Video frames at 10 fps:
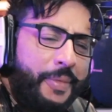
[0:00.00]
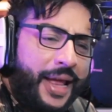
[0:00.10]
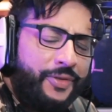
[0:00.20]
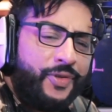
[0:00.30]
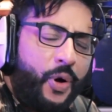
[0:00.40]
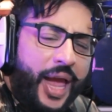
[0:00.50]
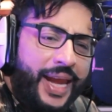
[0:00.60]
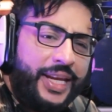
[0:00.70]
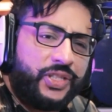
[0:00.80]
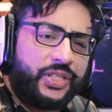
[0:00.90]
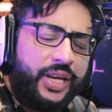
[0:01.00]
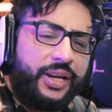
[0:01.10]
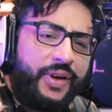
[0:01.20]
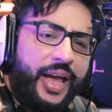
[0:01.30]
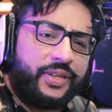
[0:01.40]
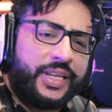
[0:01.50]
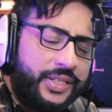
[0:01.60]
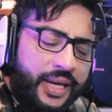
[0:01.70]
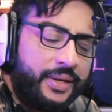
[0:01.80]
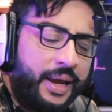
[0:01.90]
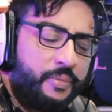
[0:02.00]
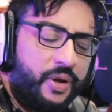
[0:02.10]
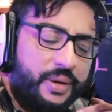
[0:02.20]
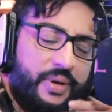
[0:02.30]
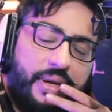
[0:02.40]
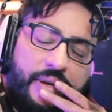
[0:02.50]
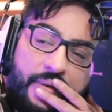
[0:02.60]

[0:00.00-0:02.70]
a man of your age turn around and turn down Bollywood?